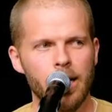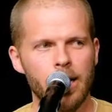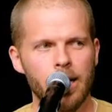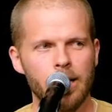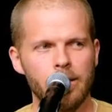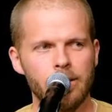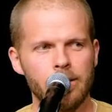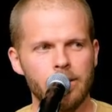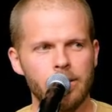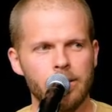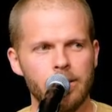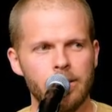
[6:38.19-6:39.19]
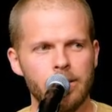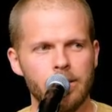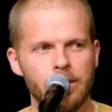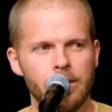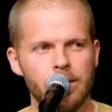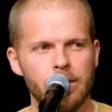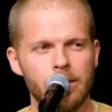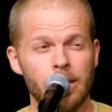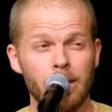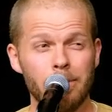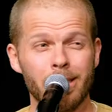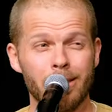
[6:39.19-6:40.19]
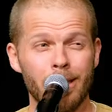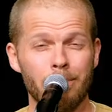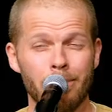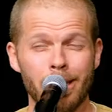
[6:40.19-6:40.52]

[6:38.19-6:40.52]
And then I'm gonna stop